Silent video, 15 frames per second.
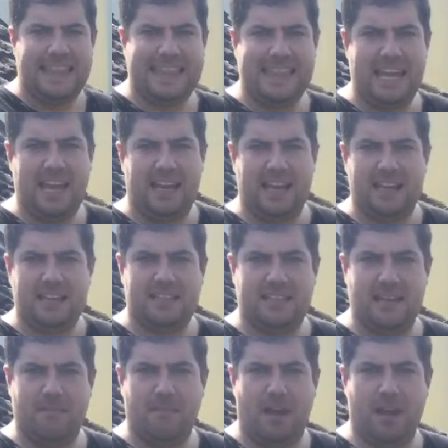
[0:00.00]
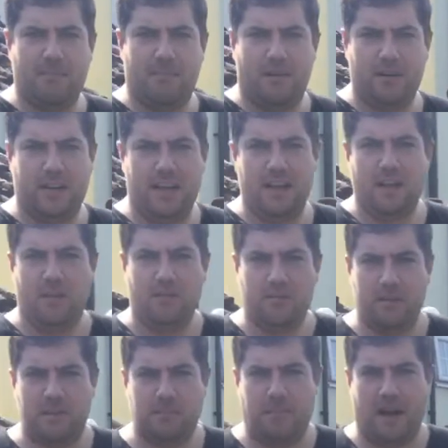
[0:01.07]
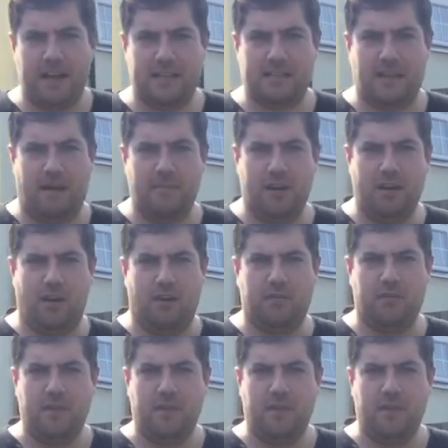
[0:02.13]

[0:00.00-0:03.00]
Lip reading: thick stem-like body with spikes coming off.